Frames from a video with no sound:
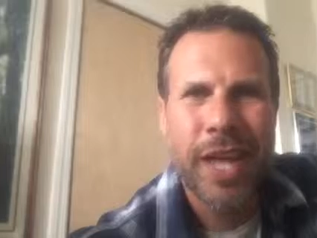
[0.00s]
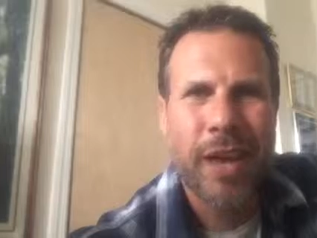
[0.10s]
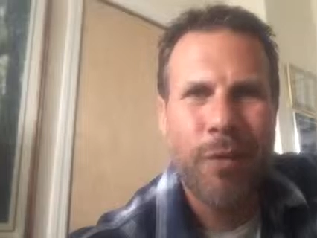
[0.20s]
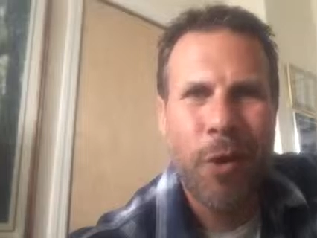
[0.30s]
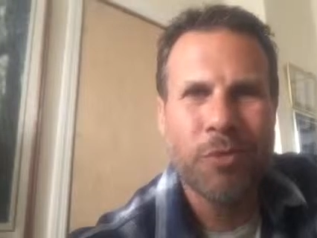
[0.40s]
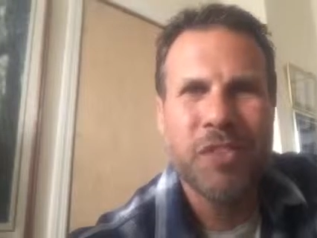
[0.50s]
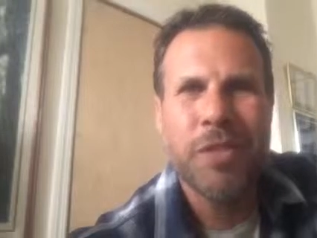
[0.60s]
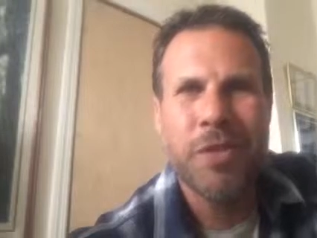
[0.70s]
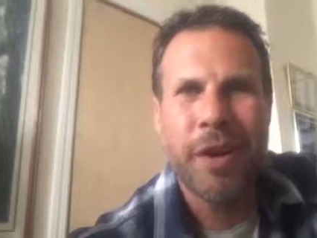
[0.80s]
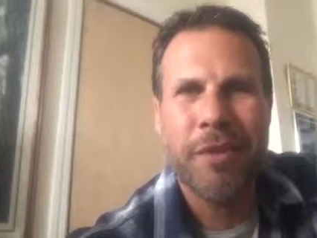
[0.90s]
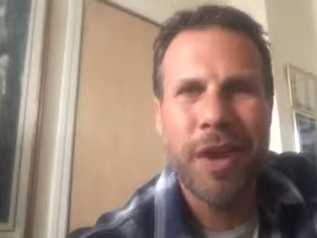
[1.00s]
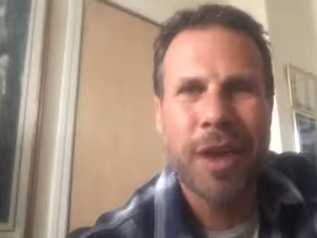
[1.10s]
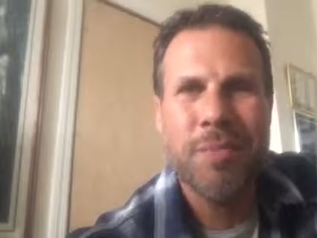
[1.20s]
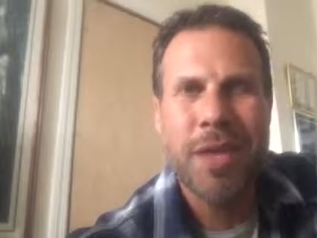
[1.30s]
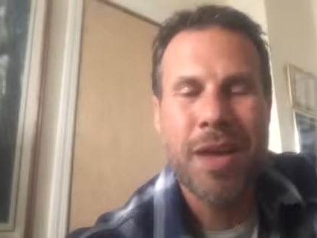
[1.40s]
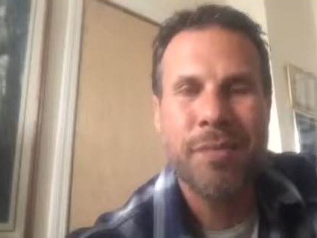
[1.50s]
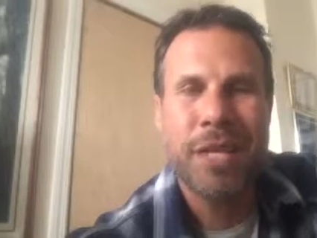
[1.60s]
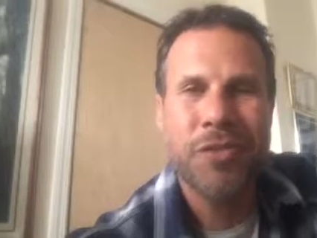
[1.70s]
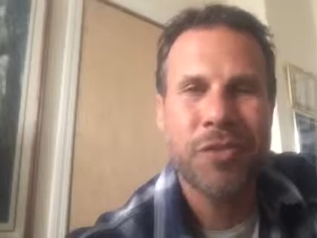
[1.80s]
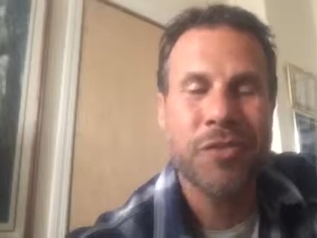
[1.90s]
And we hope to see you there. 9 p.m.
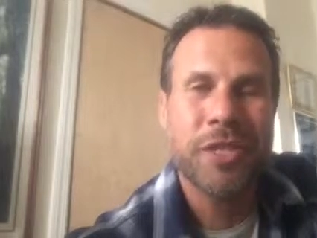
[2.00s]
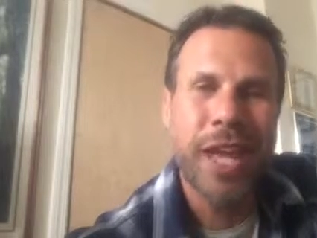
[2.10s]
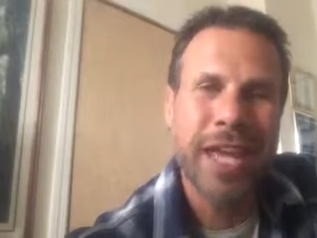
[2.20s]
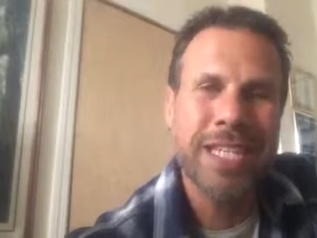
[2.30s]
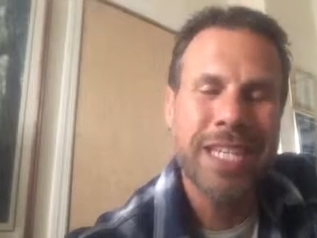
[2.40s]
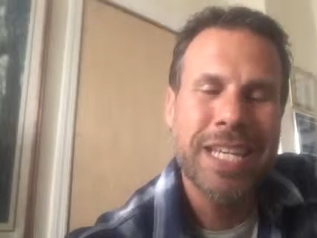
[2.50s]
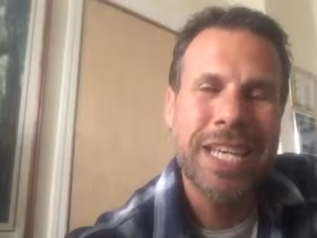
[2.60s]
Eastern tonight.